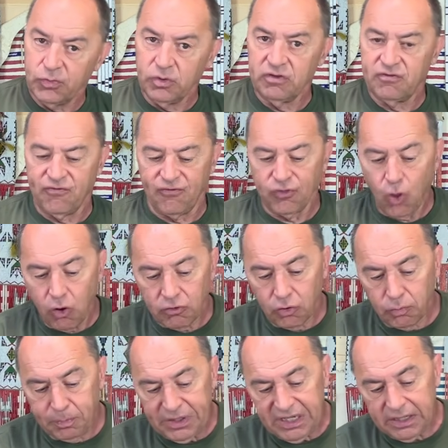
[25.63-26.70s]
one's floral
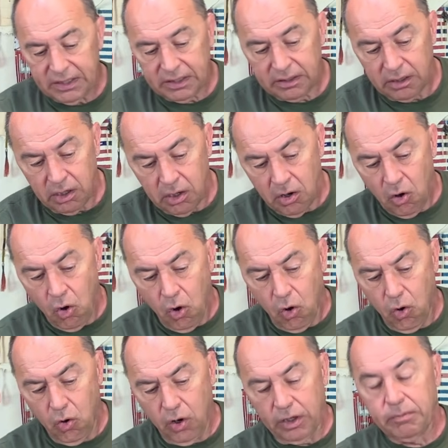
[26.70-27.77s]
beaded
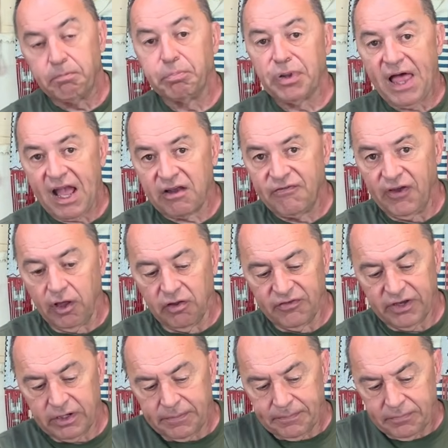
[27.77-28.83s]
on black
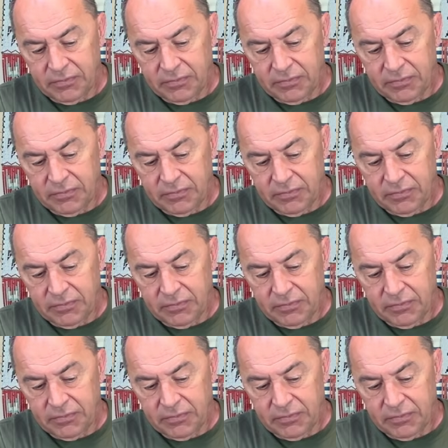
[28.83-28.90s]
velvet,